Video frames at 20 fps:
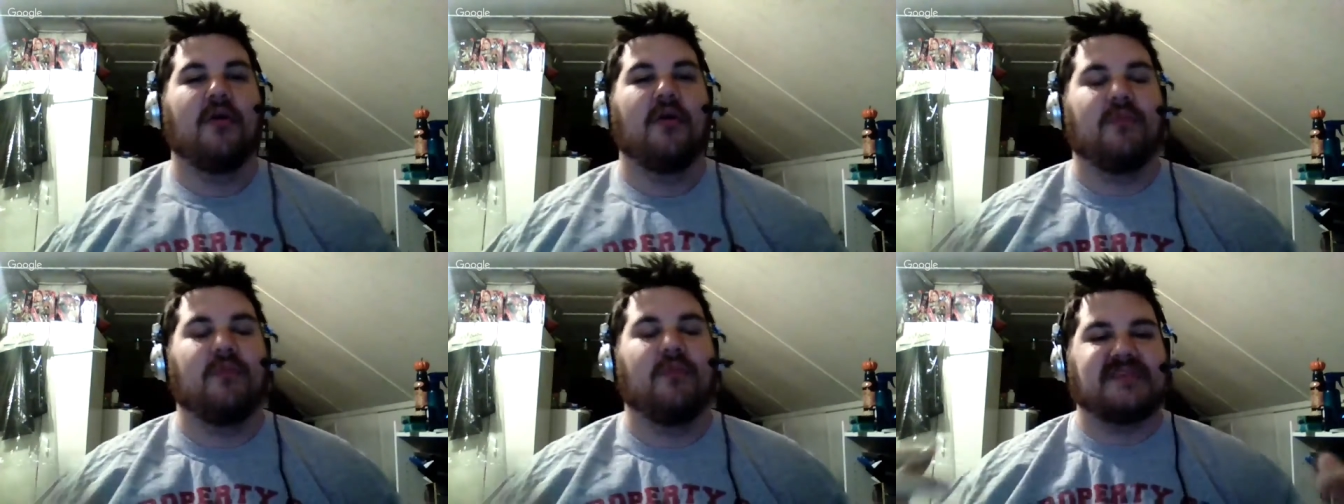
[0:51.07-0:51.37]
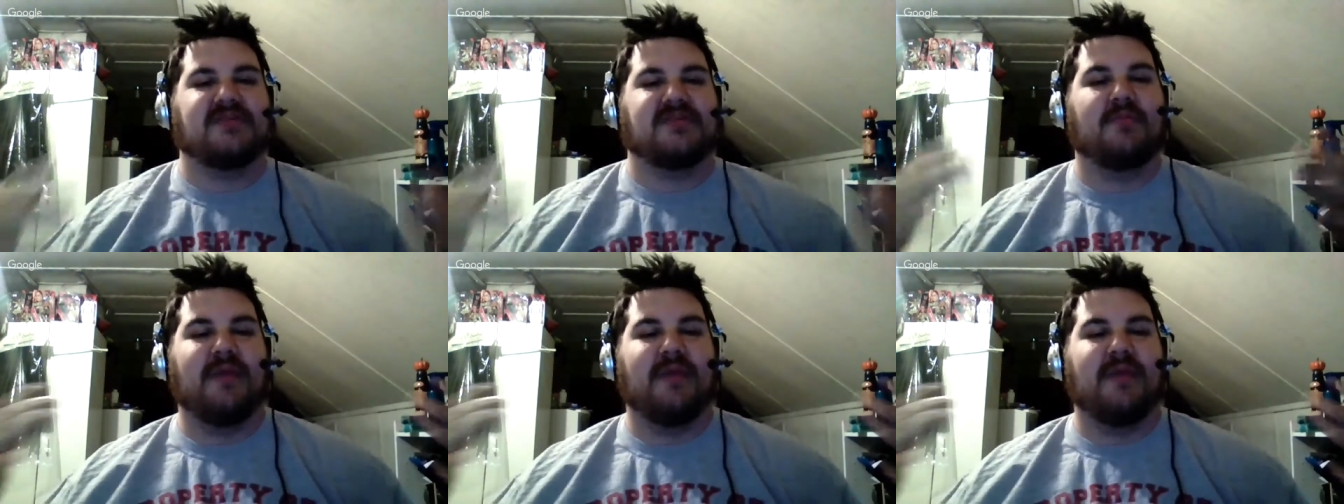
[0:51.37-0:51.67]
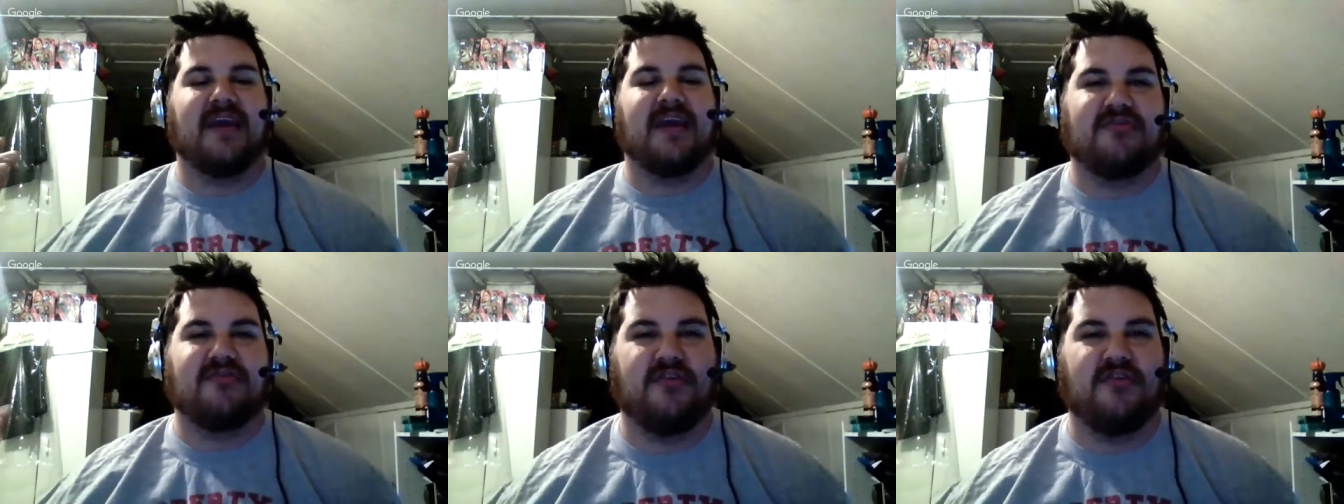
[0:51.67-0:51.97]

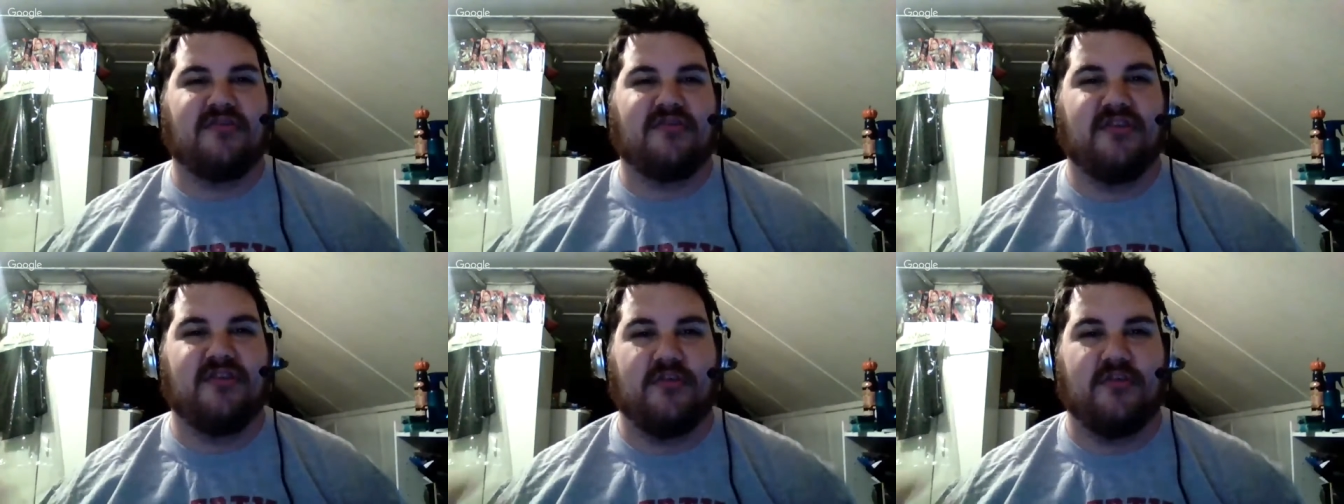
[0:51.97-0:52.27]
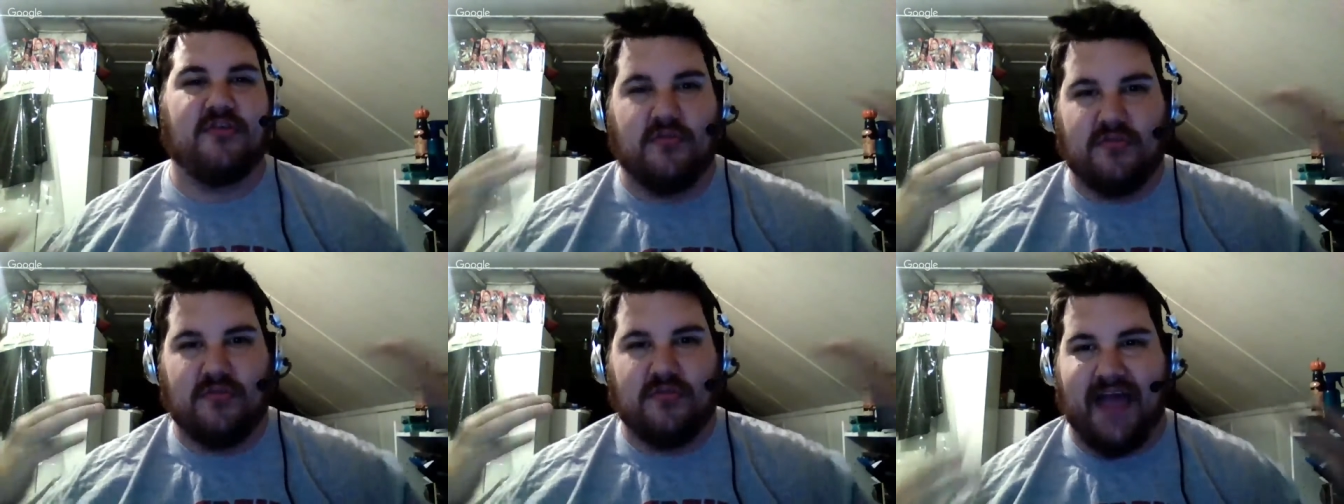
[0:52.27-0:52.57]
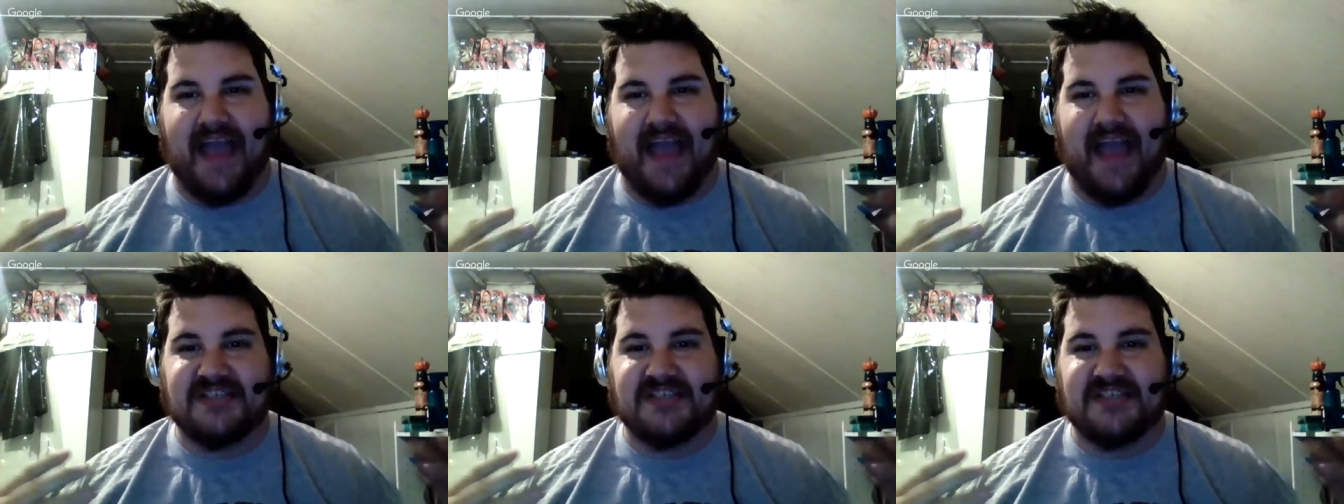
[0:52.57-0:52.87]
WrestleMania 32
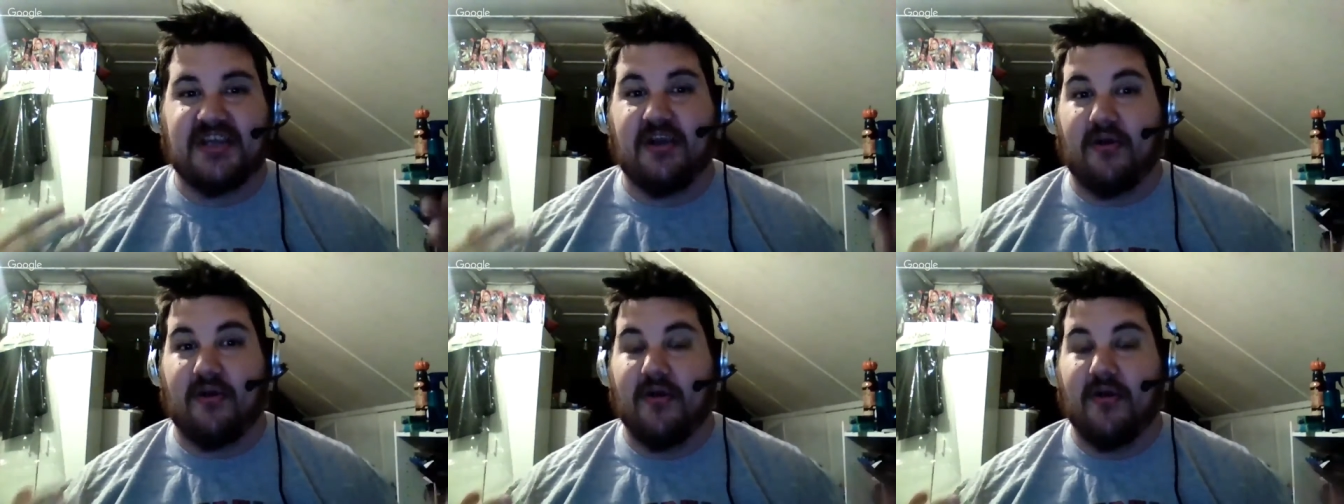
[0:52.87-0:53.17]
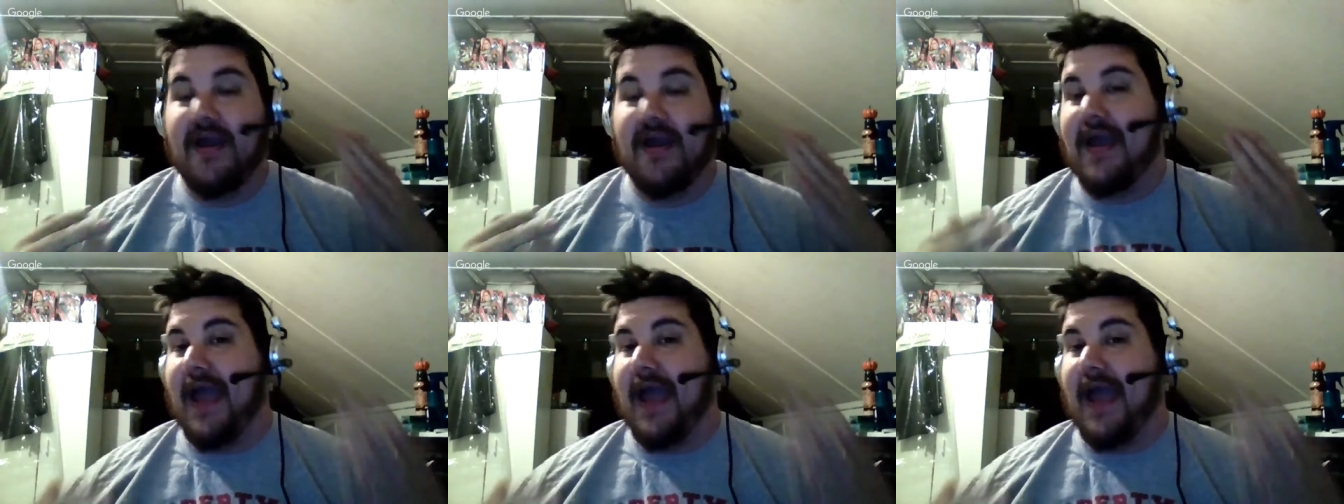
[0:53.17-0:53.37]
last year.